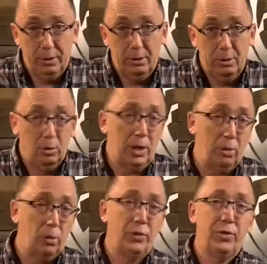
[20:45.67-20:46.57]
Okay, well,
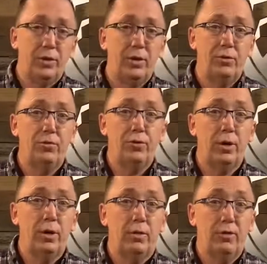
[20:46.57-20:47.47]
what's the lesson for
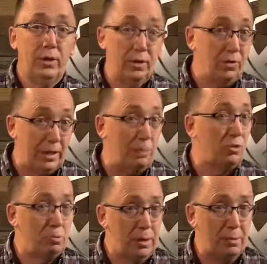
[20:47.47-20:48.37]
us? It seems to
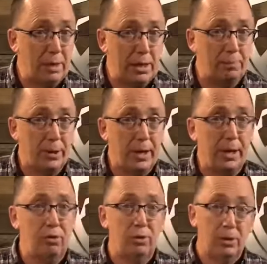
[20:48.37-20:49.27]
be, by
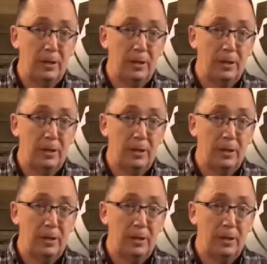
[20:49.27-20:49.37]
implication,